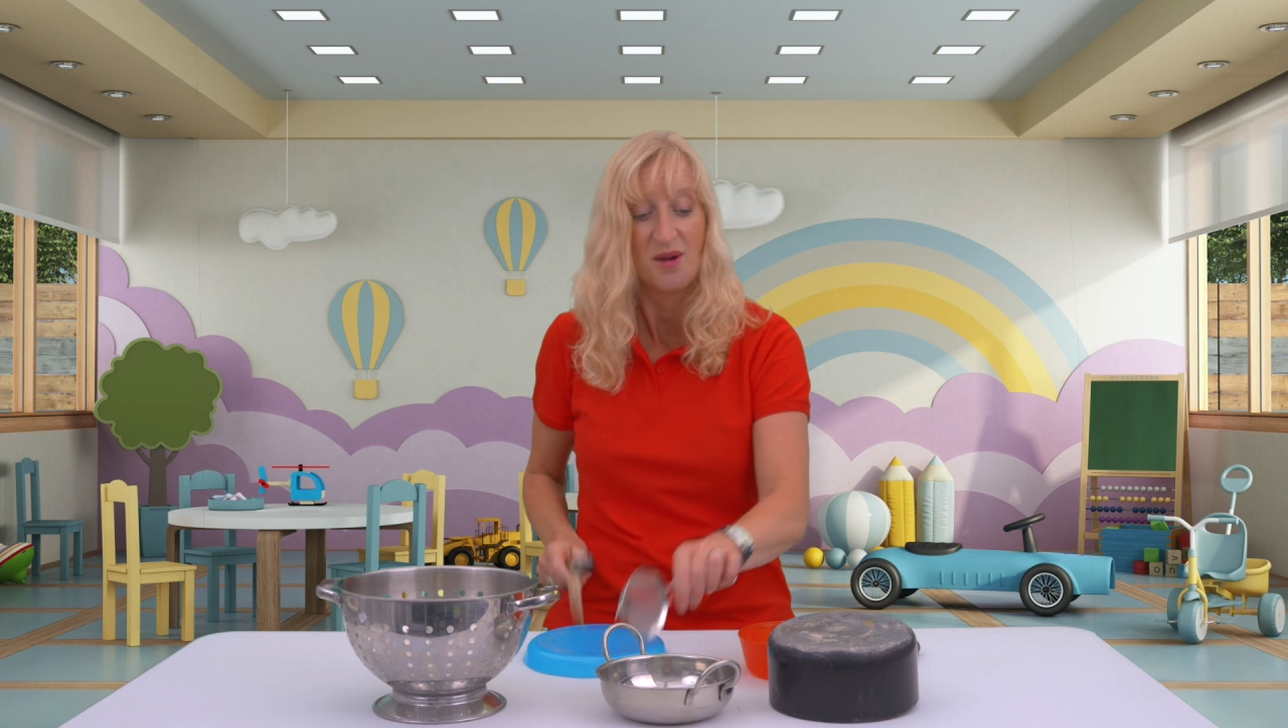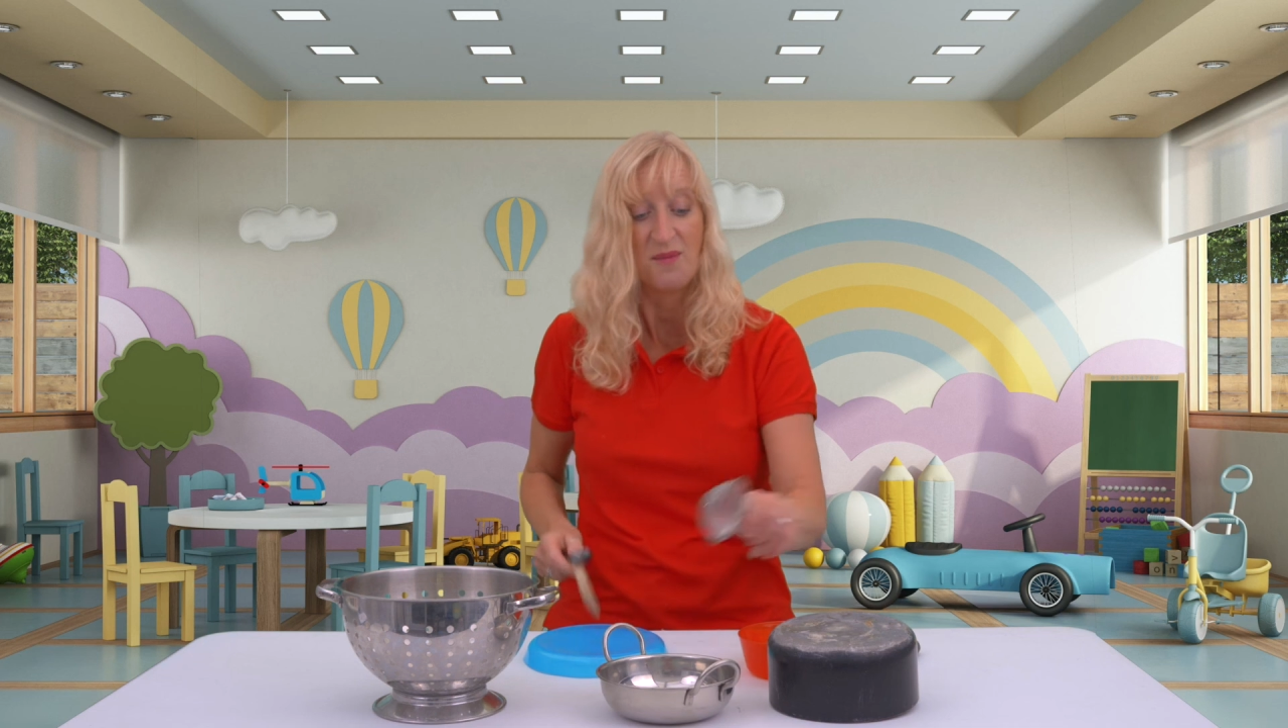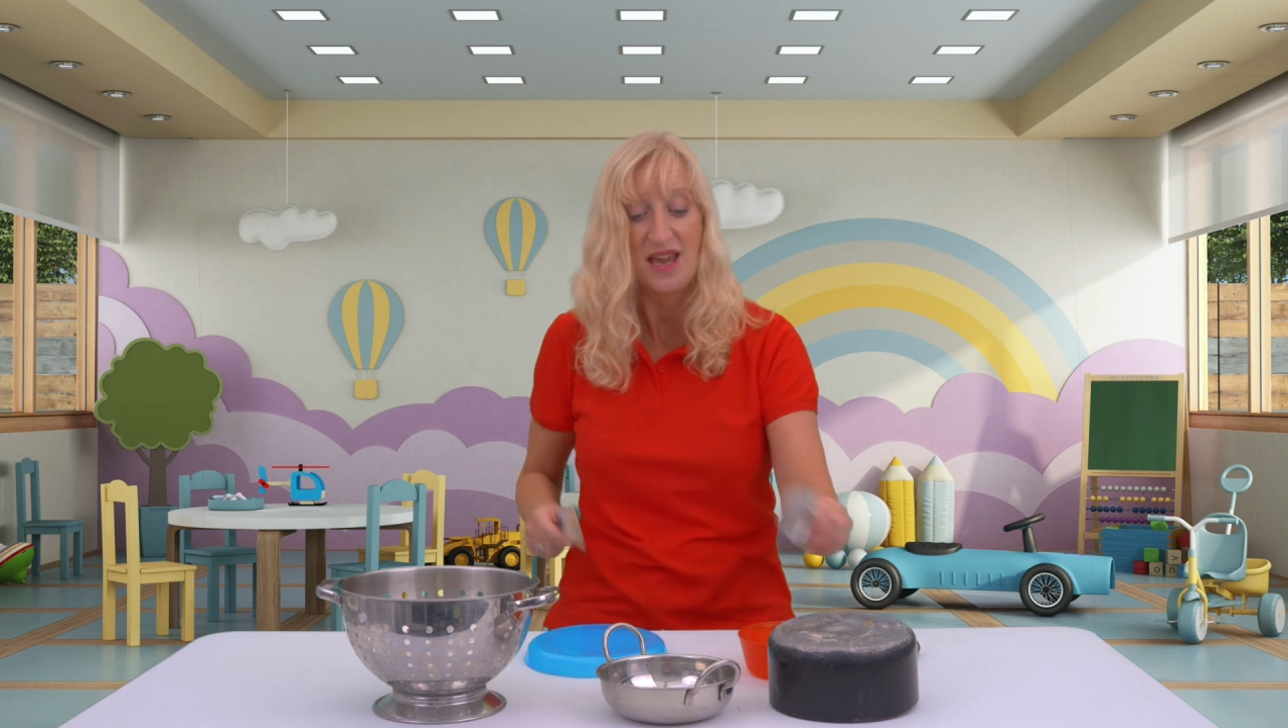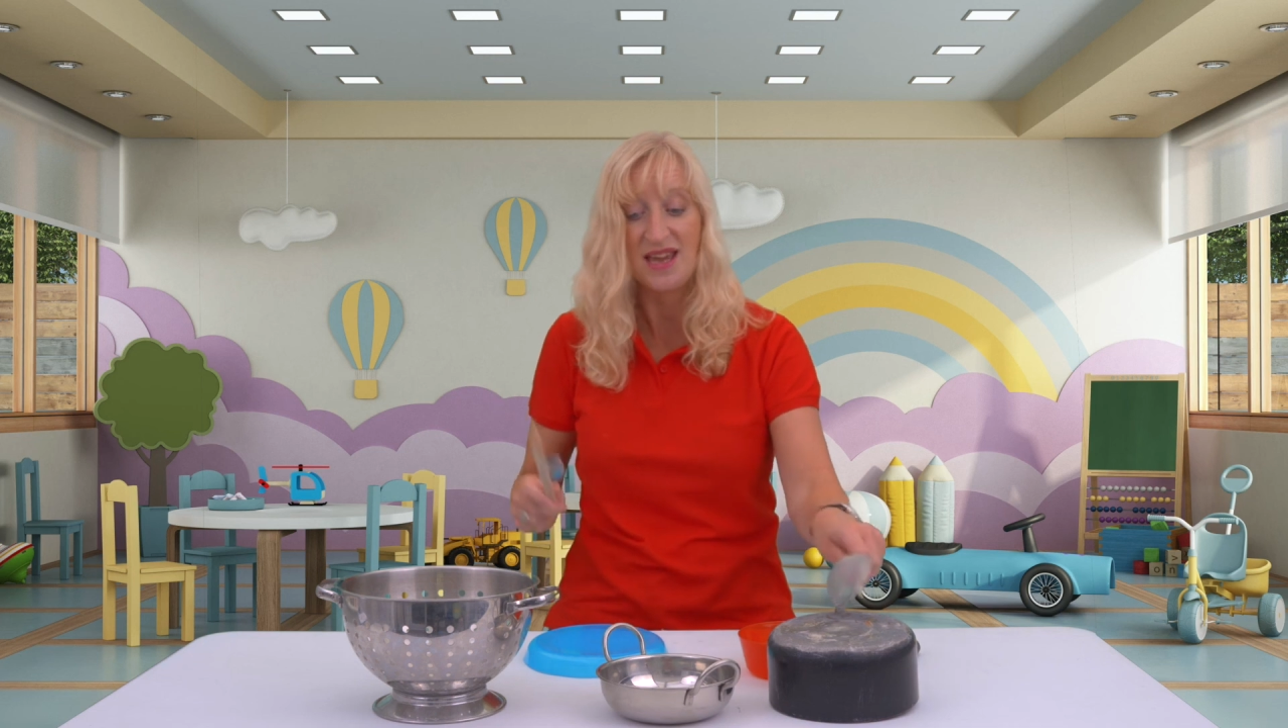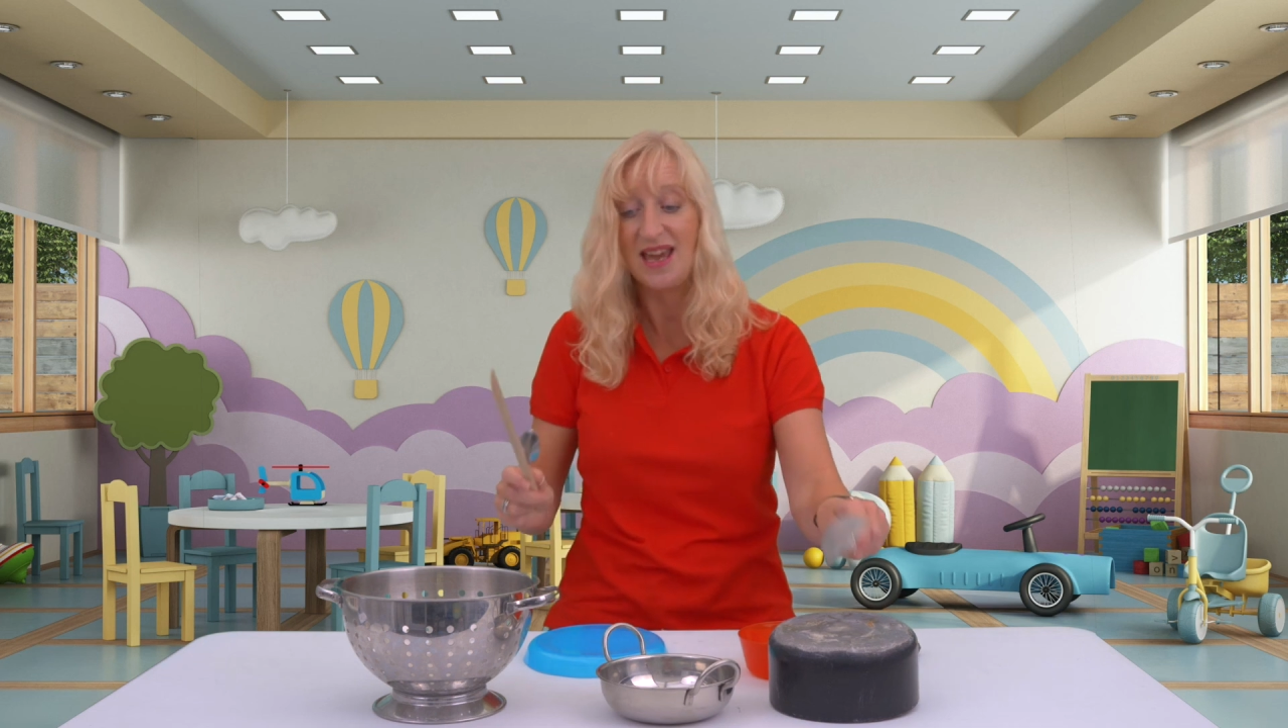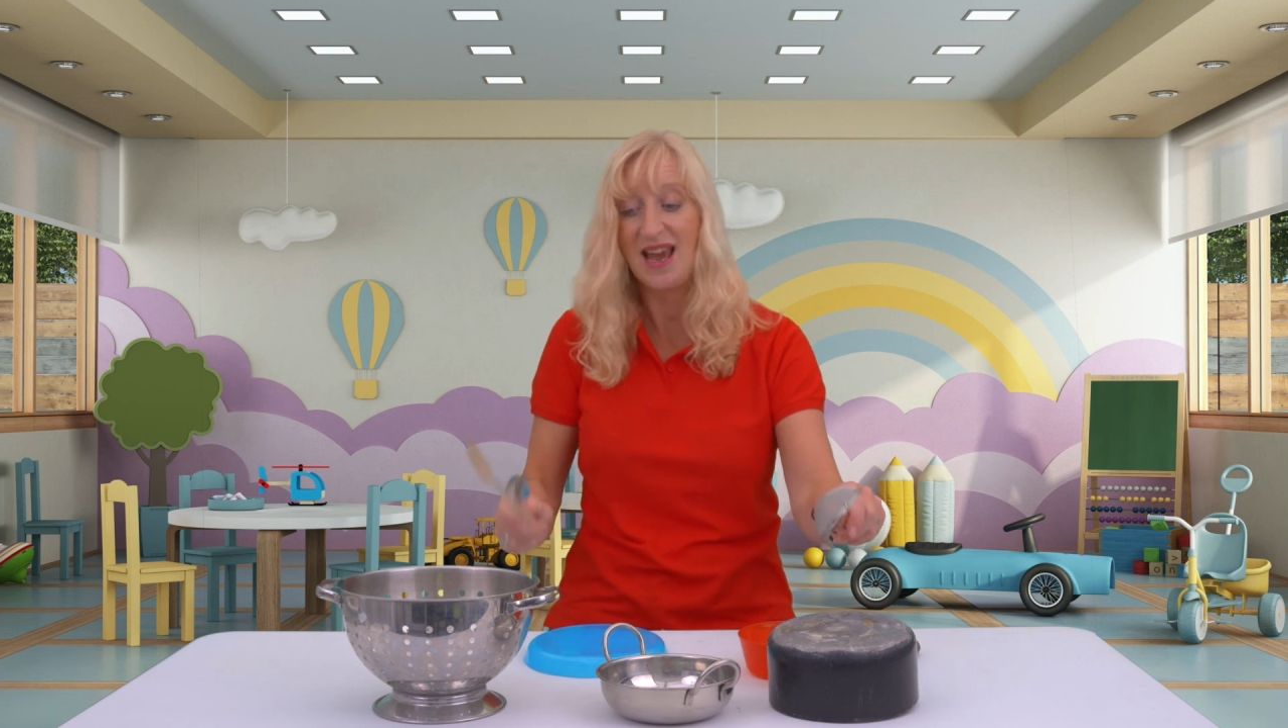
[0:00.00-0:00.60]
making